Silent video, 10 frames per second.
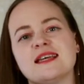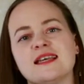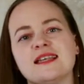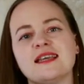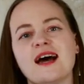
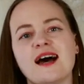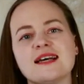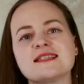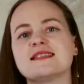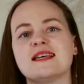and
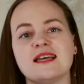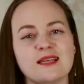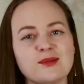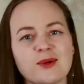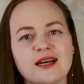ask their
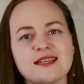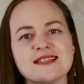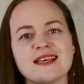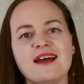advice.